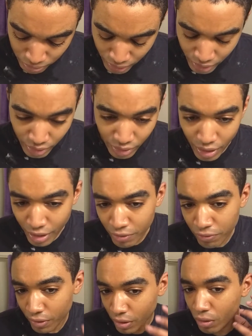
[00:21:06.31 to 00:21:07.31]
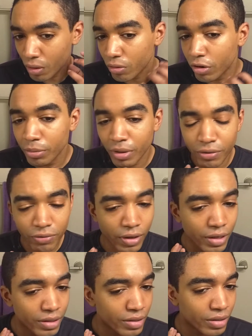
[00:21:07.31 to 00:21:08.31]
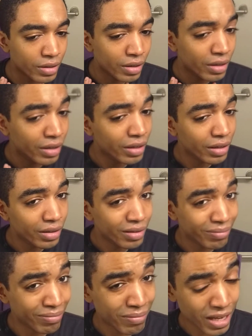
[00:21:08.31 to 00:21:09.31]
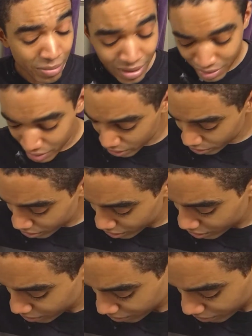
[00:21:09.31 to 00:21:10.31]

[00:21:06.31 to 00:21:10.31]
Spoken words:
but I can feel it all around my face. Maybe it's an irritant.